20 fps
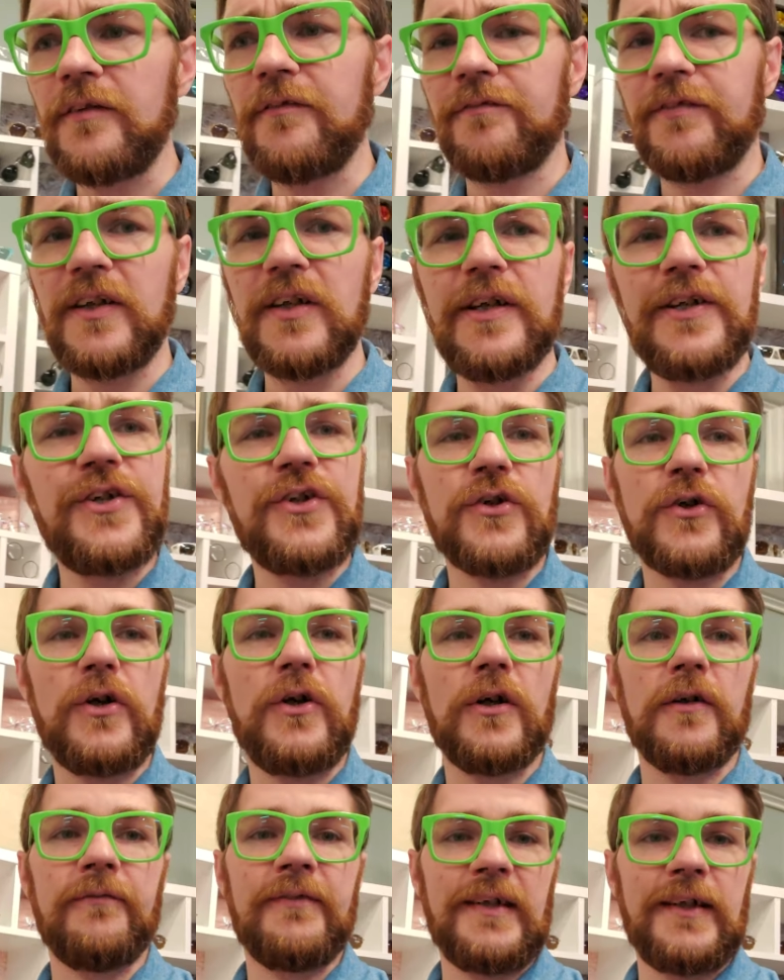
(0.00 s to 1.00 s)
Very
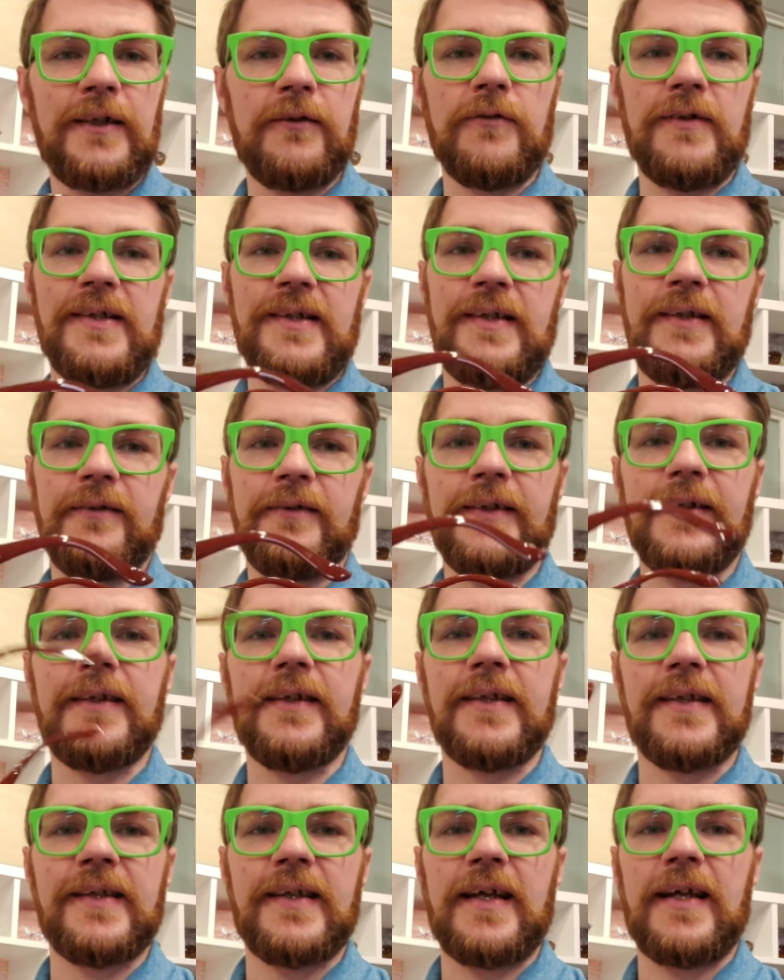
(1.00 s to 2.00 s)
strong, very
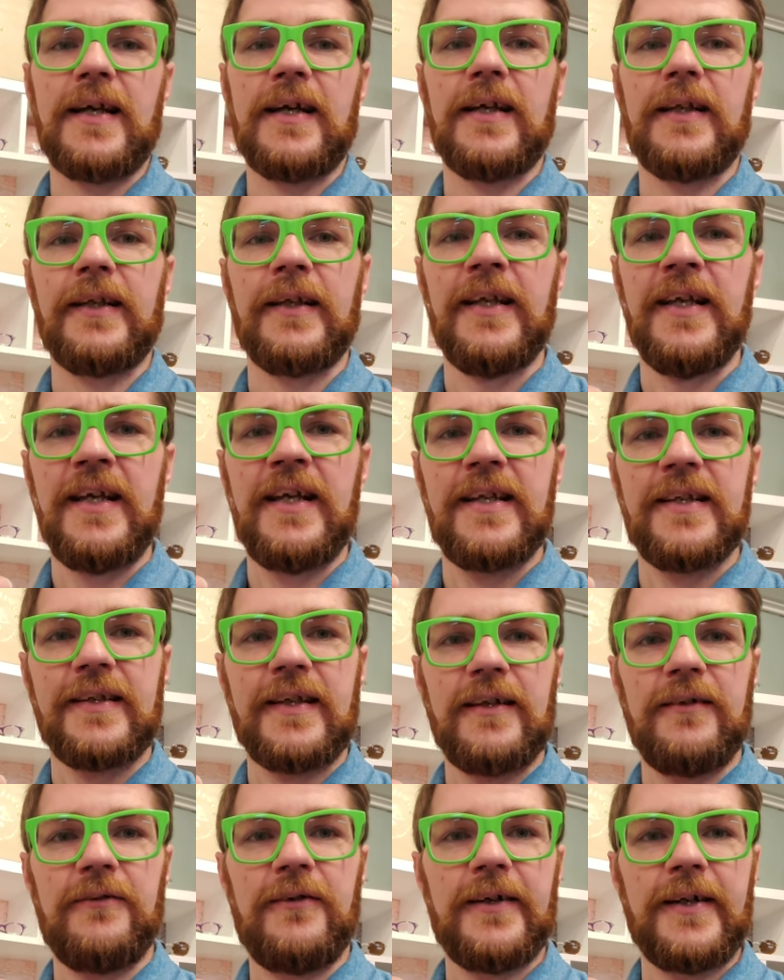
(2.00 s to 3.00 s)
resilient design. It's
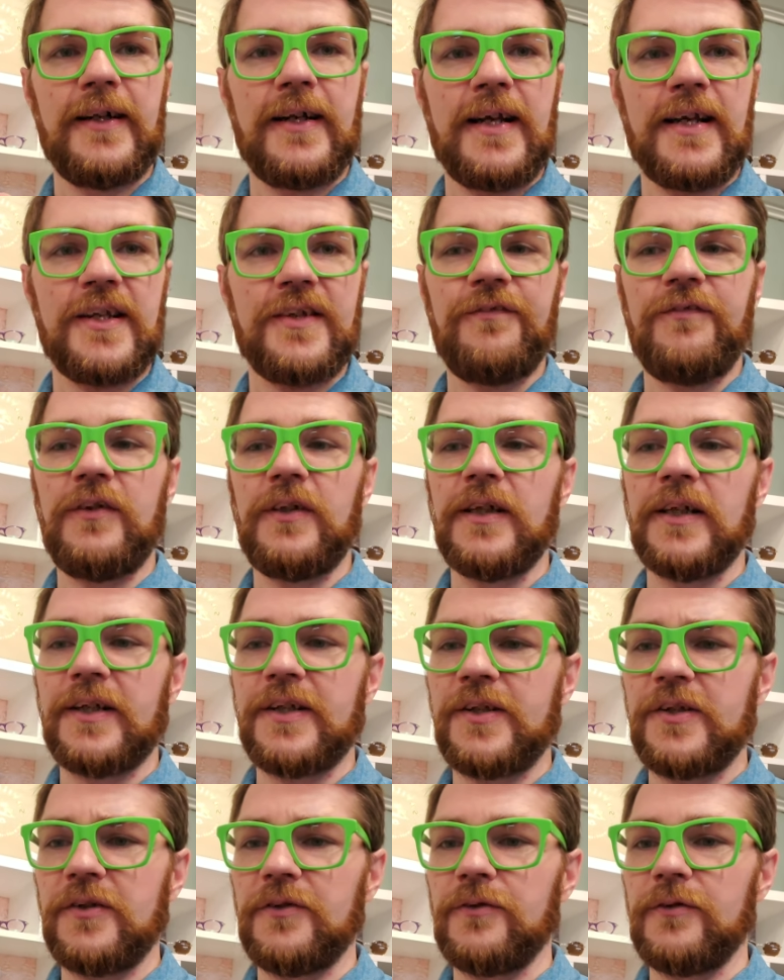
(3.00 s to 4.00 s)
got a lot of nice
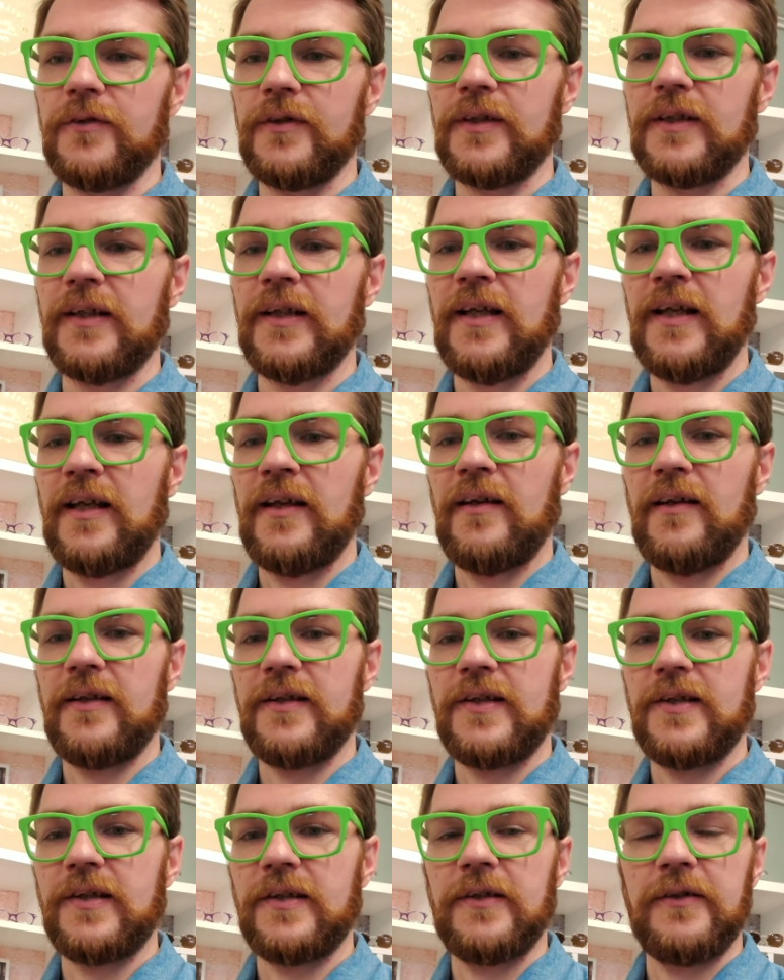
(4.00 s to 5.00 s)
flex to it
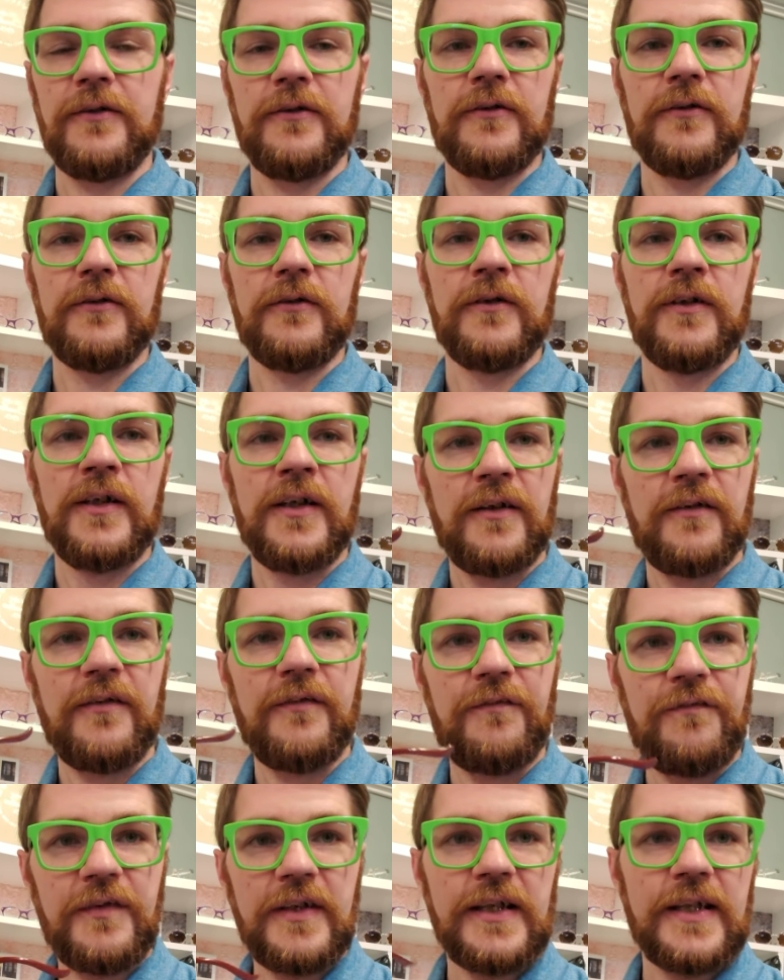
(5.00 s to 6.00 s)
and still
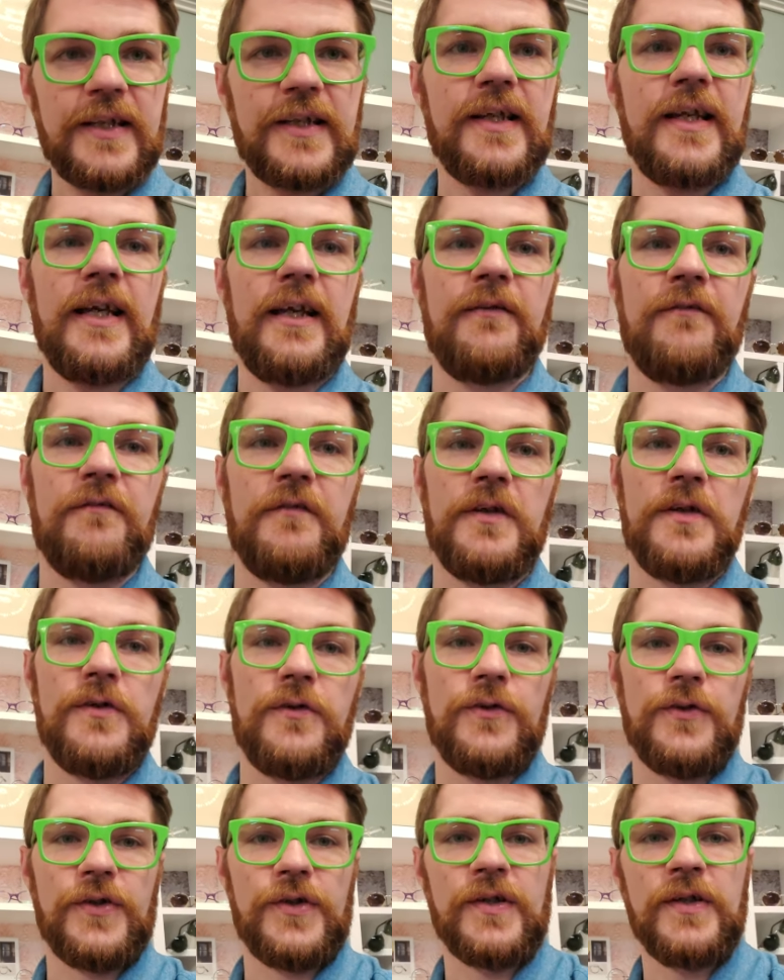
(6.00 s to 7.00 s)
fits and
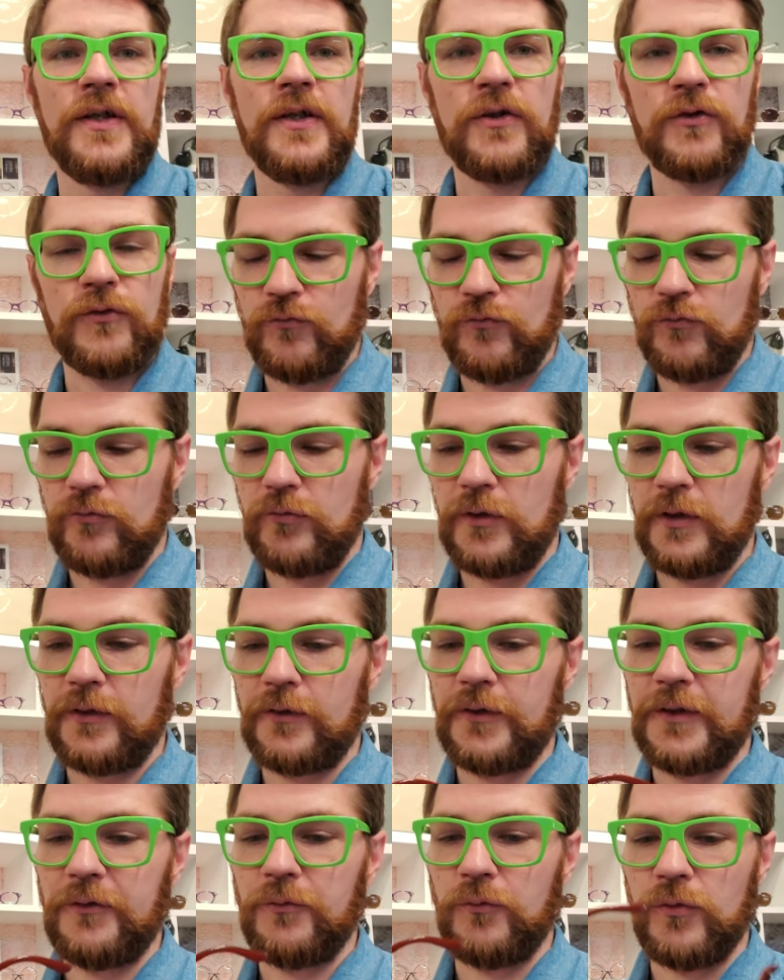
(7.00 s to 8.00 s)
feels
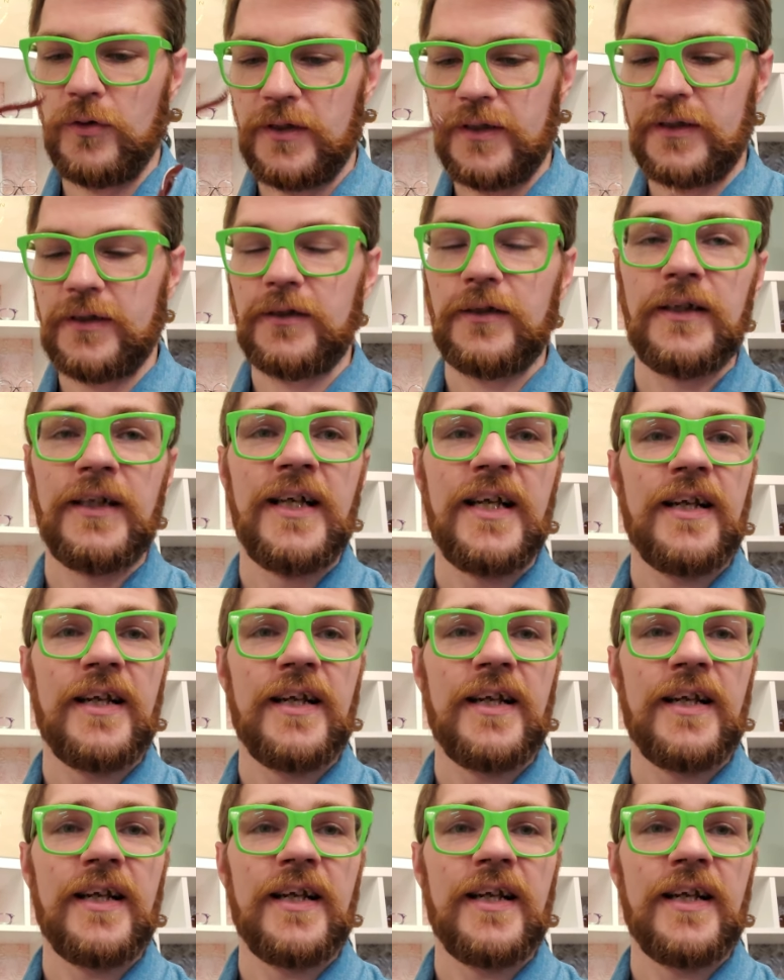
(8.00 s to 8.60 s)
really well.